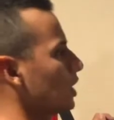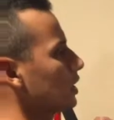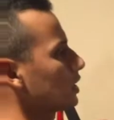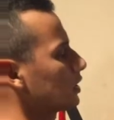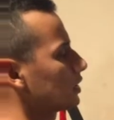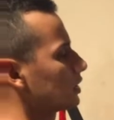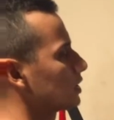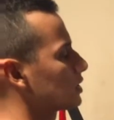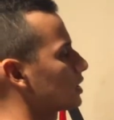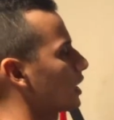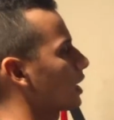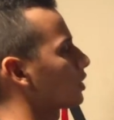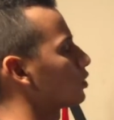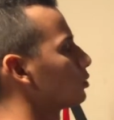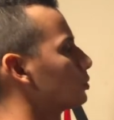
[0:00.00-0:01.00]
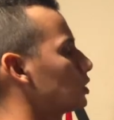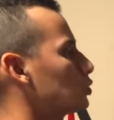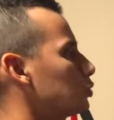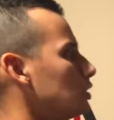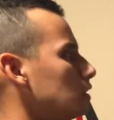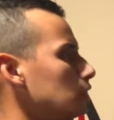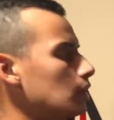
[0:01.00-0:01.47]
theta is the angle
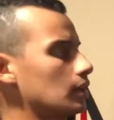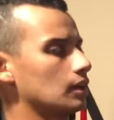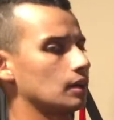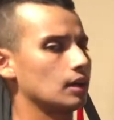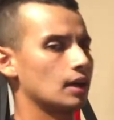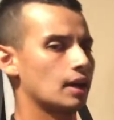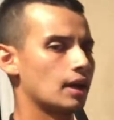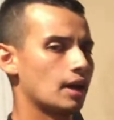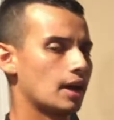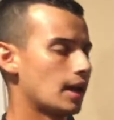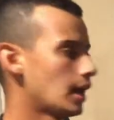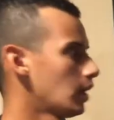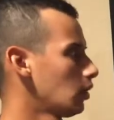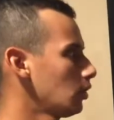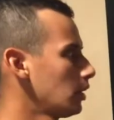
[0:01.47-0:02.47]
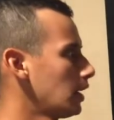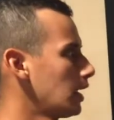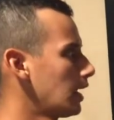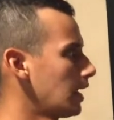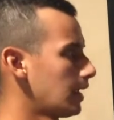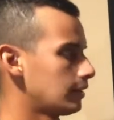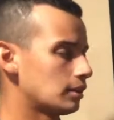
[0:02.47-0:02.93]
between the L
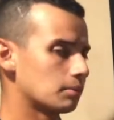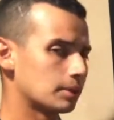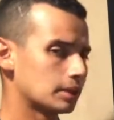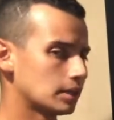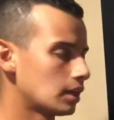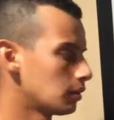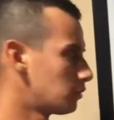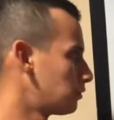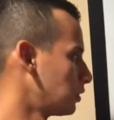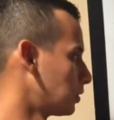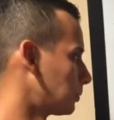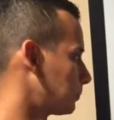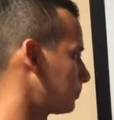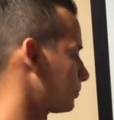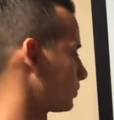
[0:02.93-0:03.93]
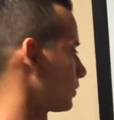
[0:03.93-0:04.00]
and the magnetic field.